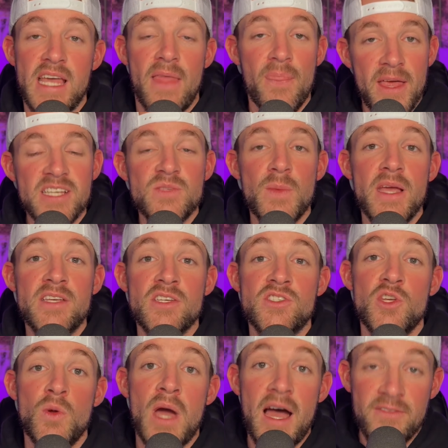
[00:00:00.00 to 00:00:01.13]
And this makes it
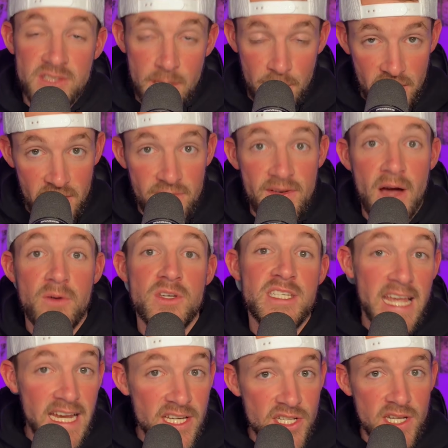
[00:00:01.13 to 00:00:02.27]
so you have some of the
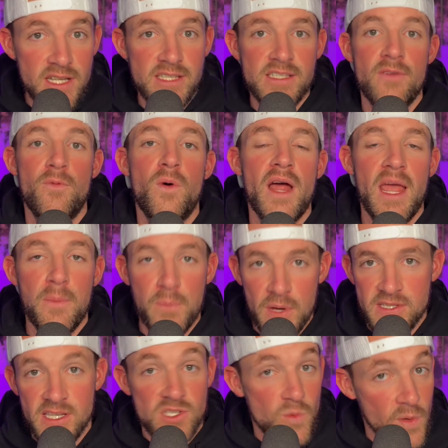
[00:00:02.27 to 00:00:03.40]
foundations of what a
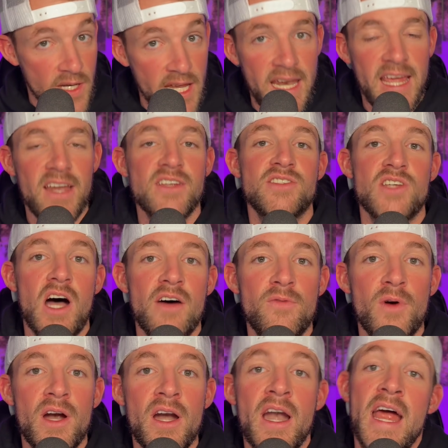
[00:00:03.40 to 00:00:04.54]
business would need in a
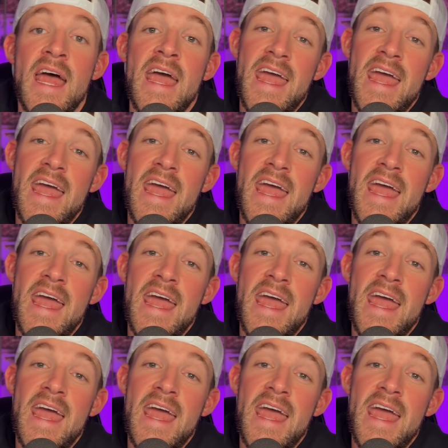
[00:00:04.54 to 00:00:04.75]
software,